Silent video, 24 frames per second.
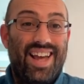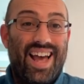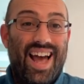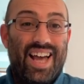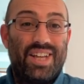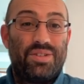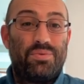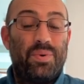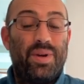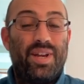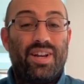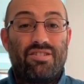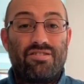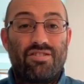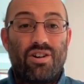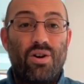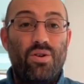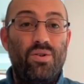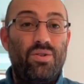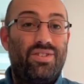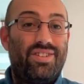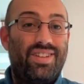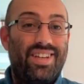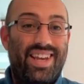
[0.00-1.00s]
as we
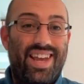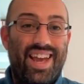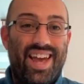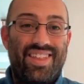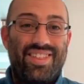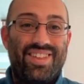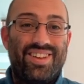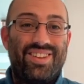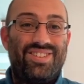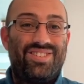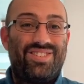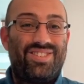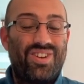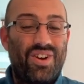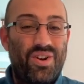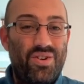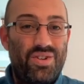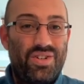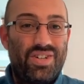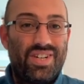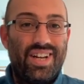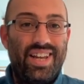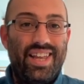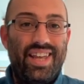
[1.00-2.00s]
grow together
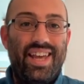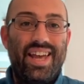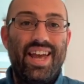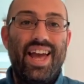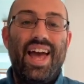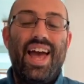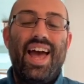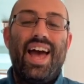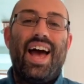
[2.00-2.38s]
socially,